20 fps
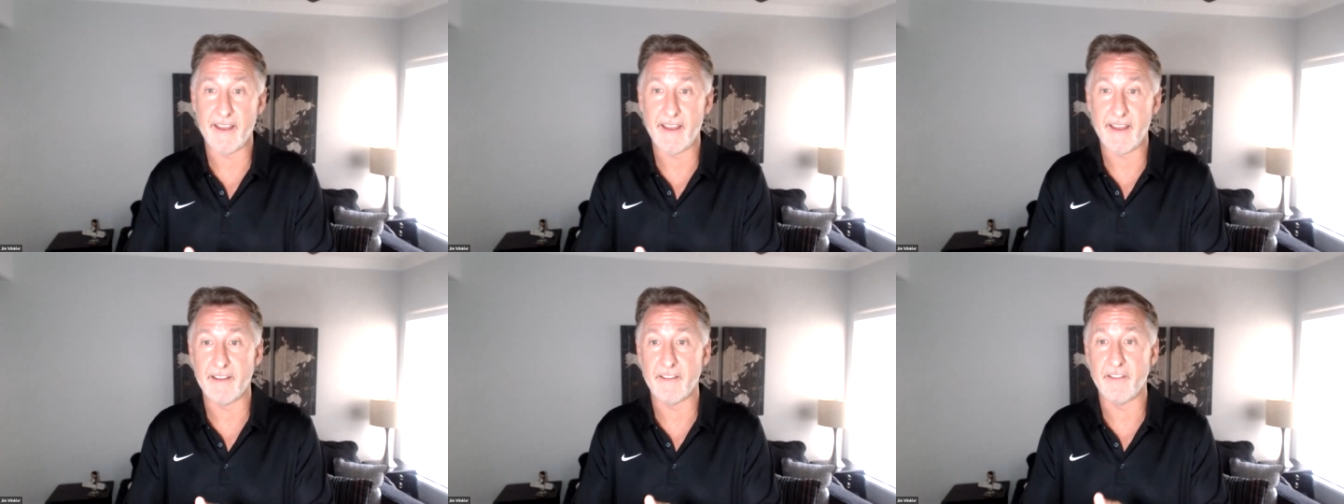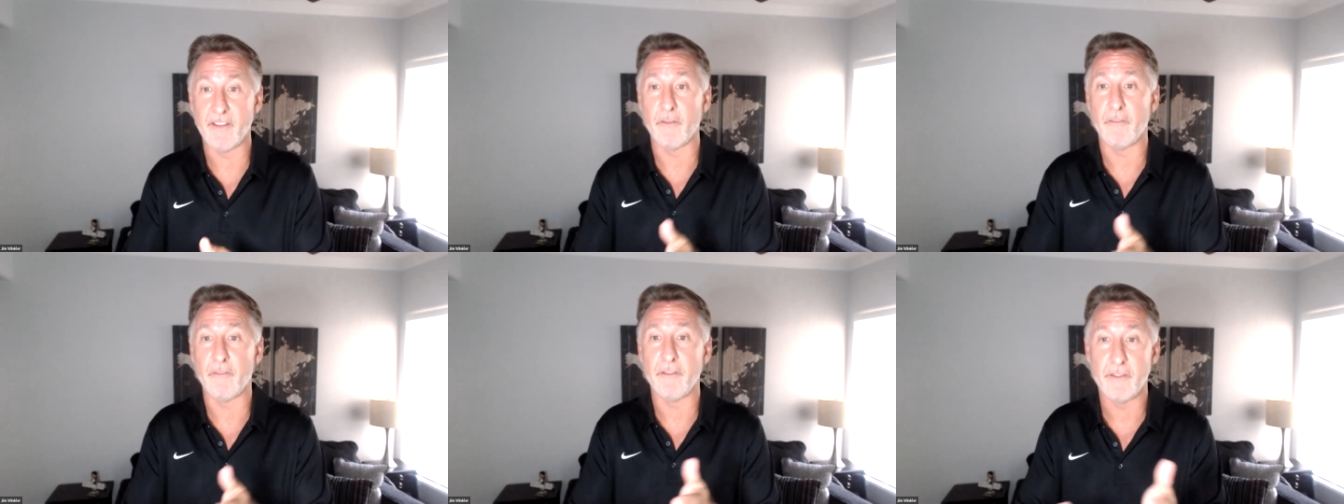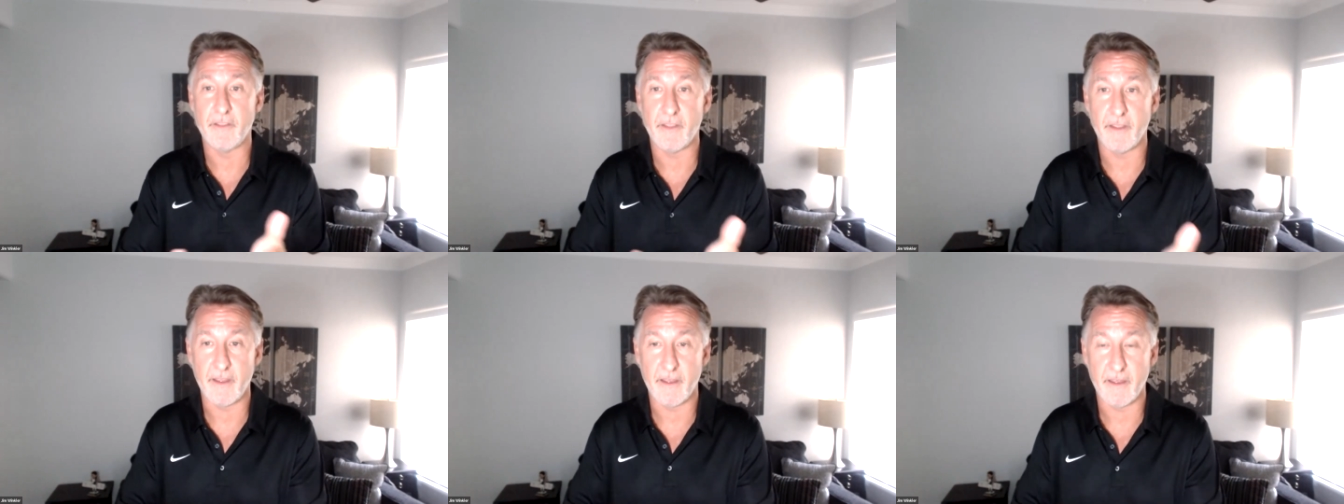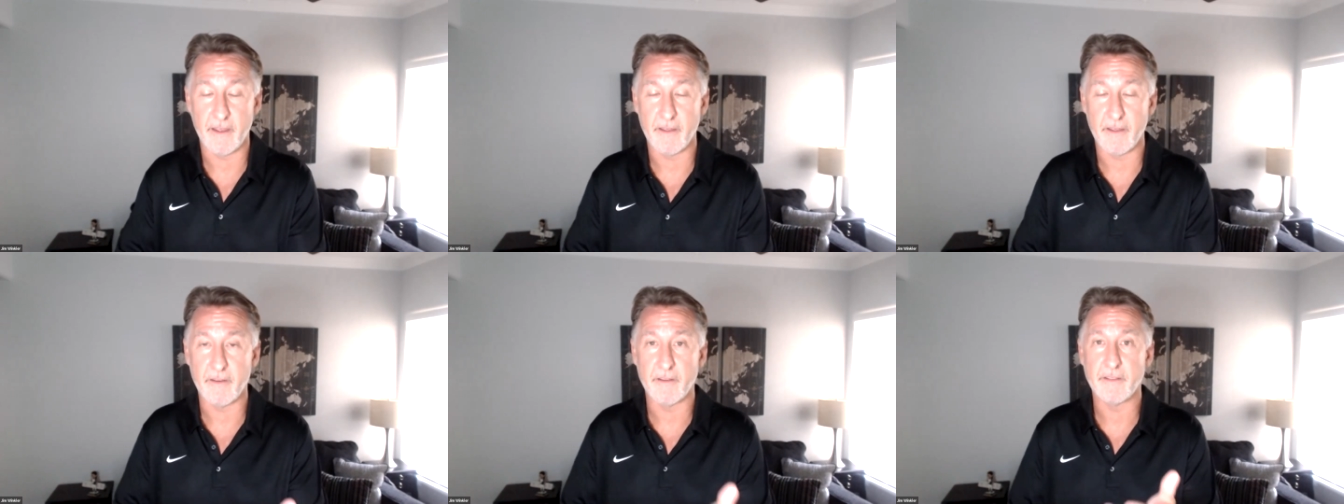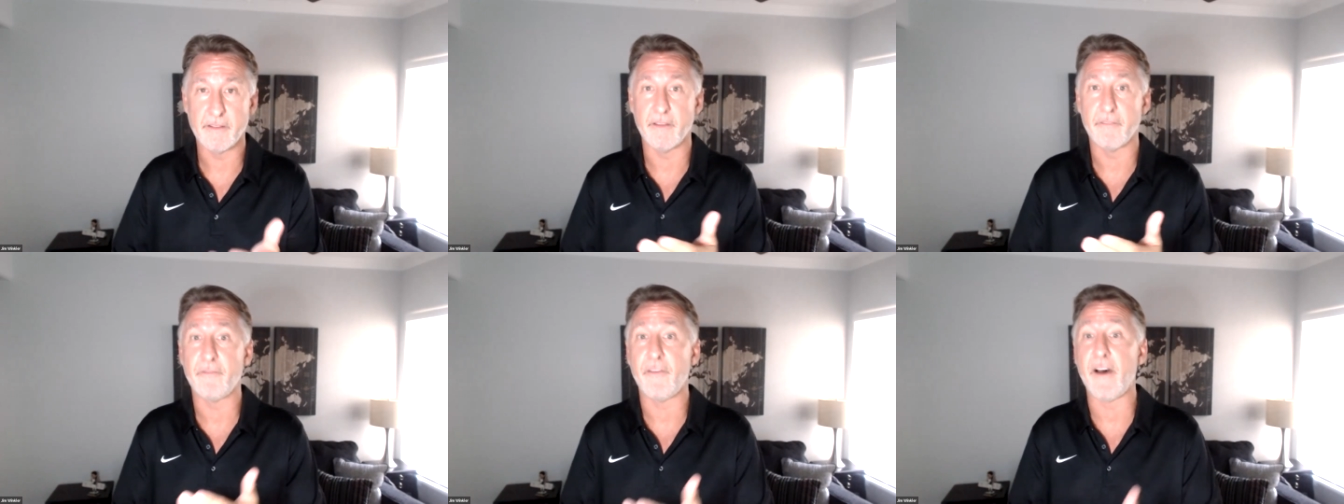and the, the,
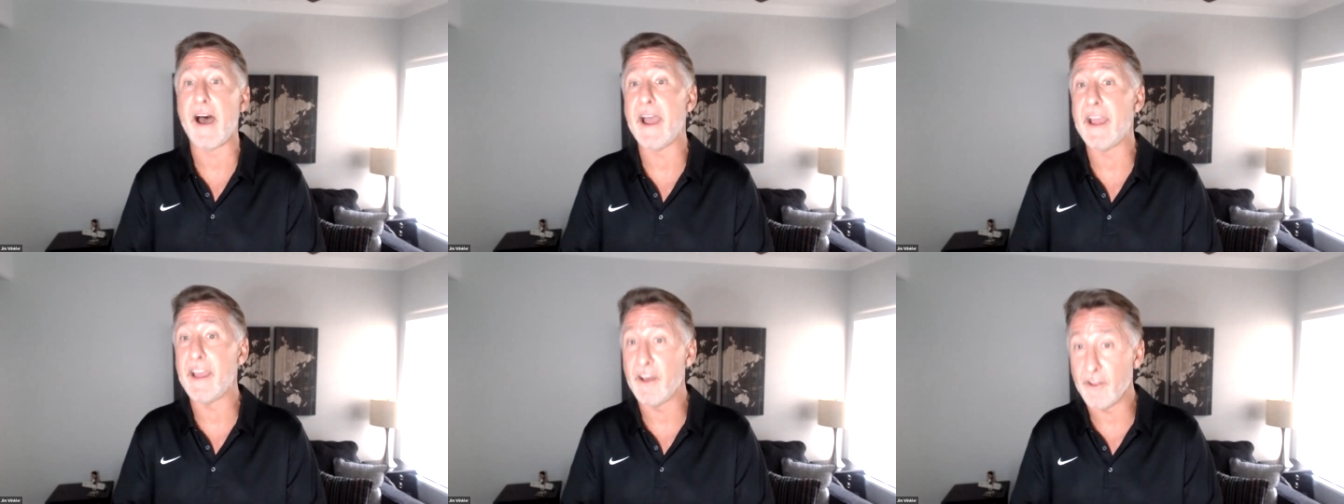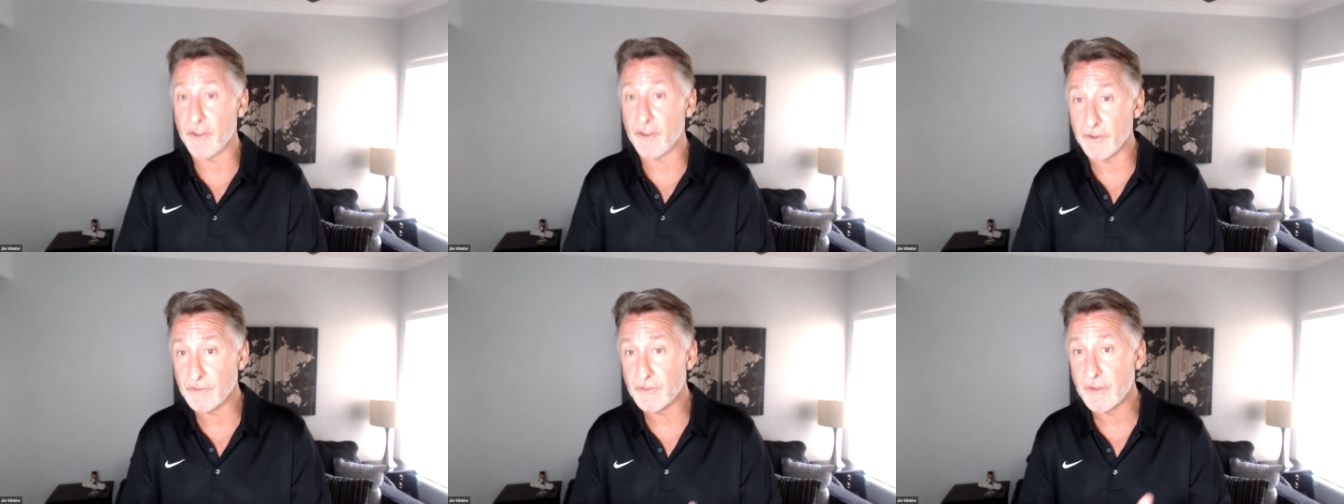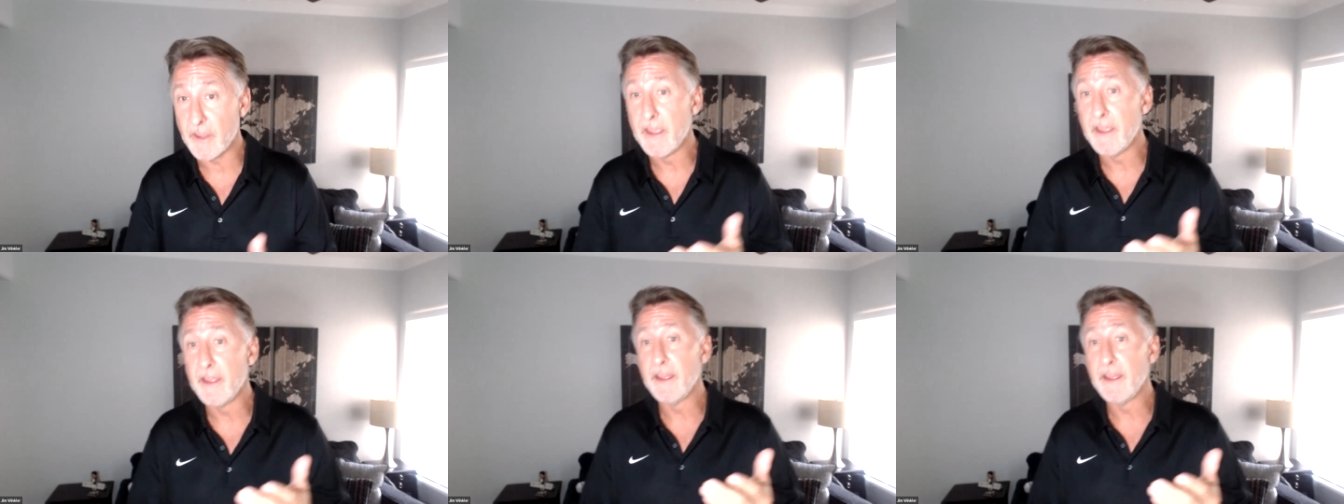the files,